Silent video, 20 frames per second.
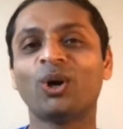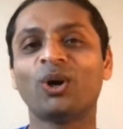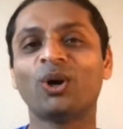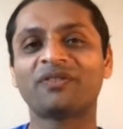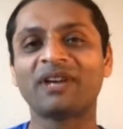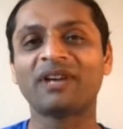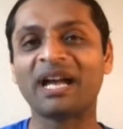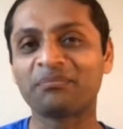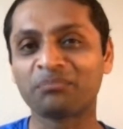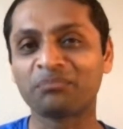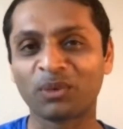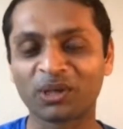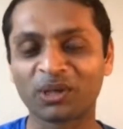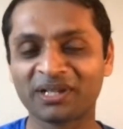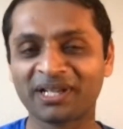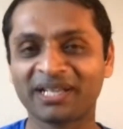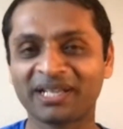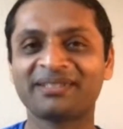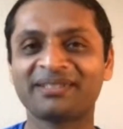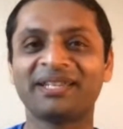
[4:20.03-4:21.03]
of app
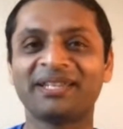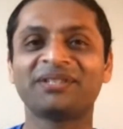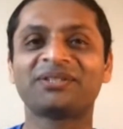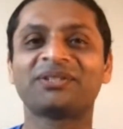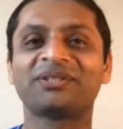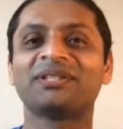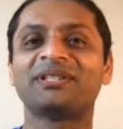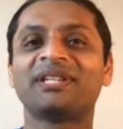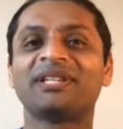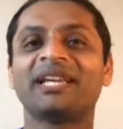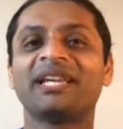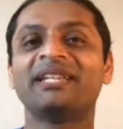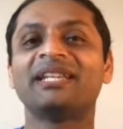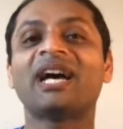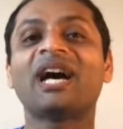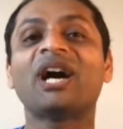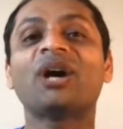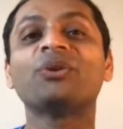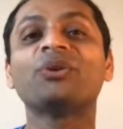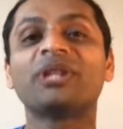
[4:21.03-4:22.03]
modernization
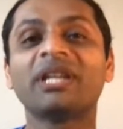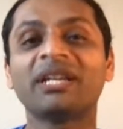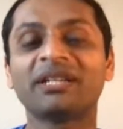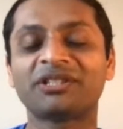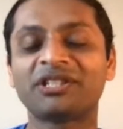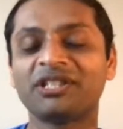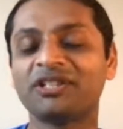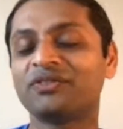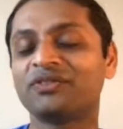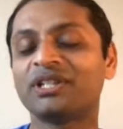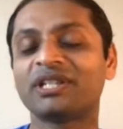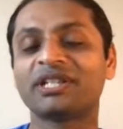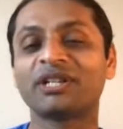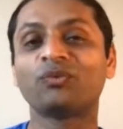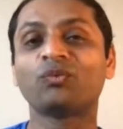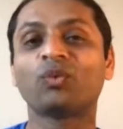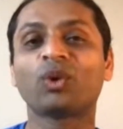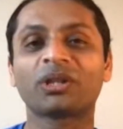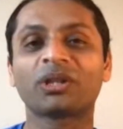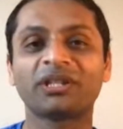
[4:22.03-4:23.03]
and how they achieved it
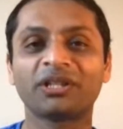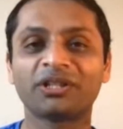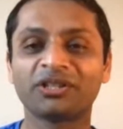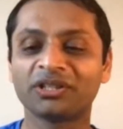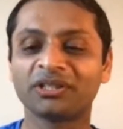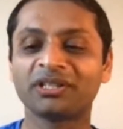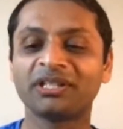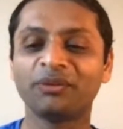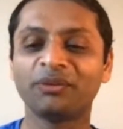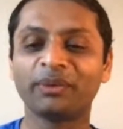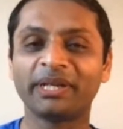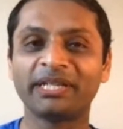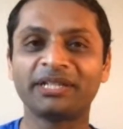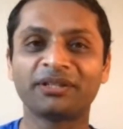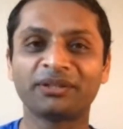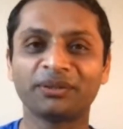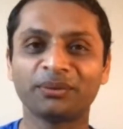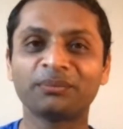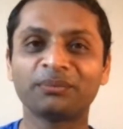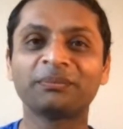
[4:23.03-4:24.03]
and what their journey went
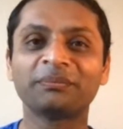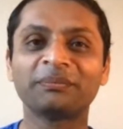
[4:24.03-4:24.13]
to.